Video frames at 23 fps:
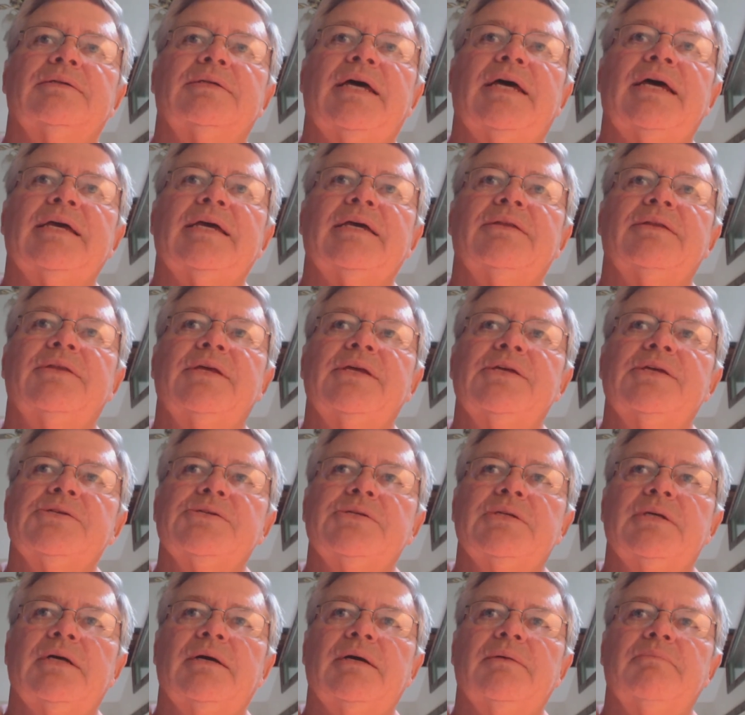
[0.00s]
taken
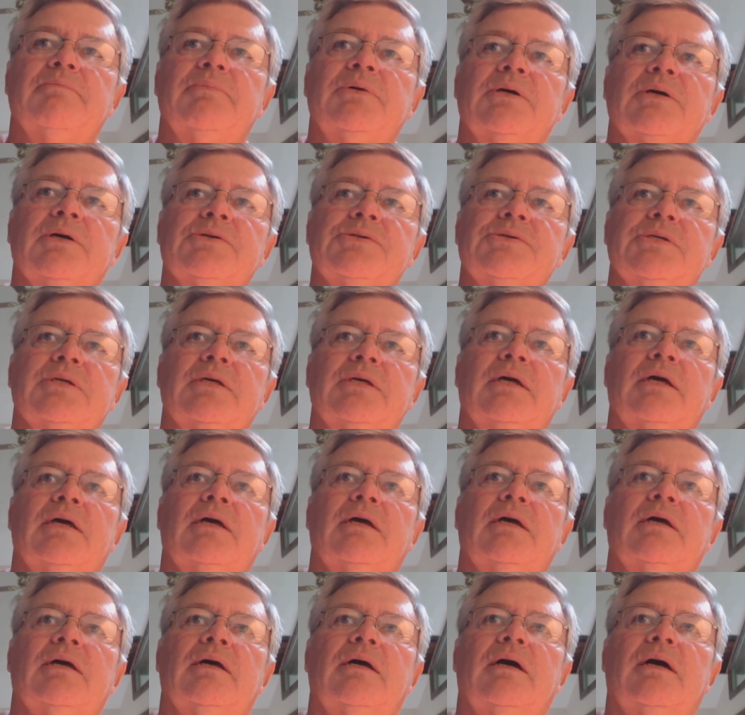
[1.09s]
these books
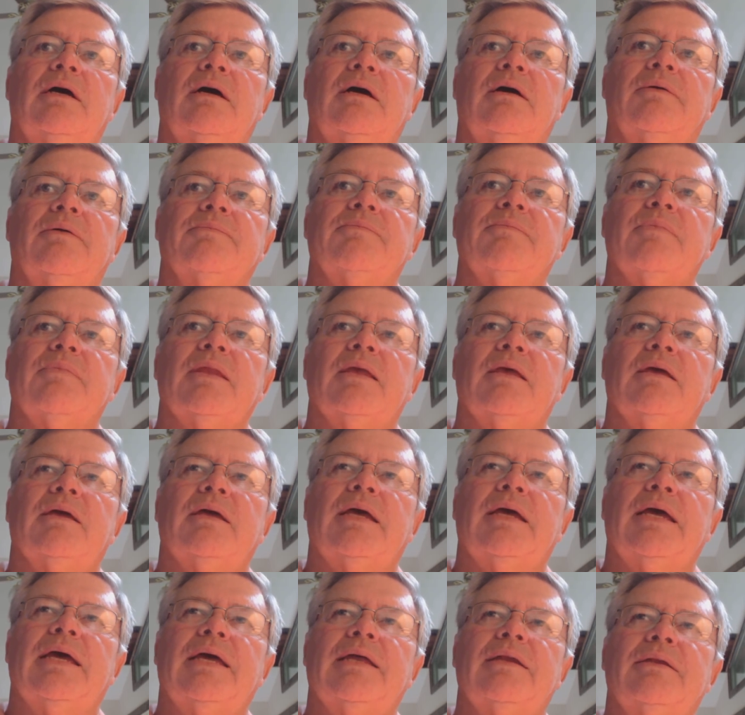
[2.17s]

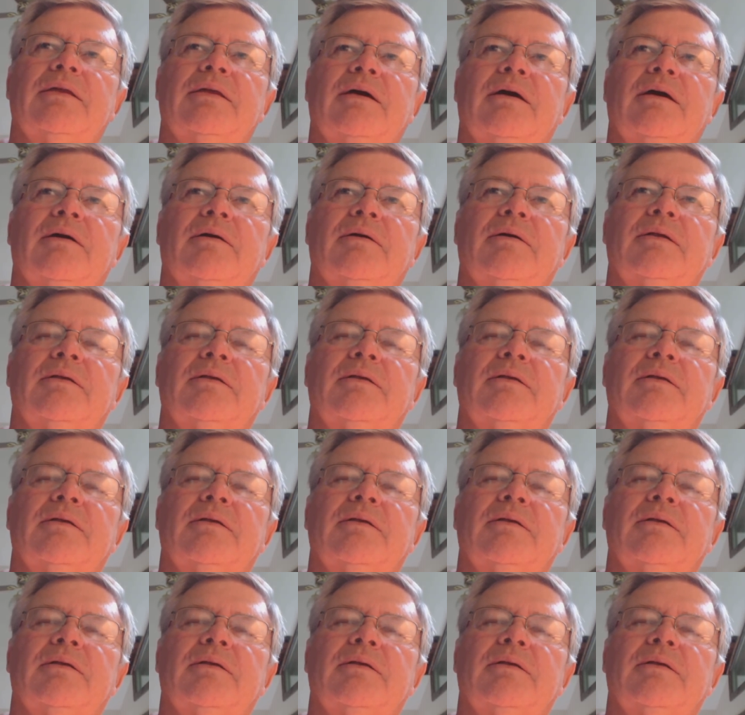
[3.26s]
and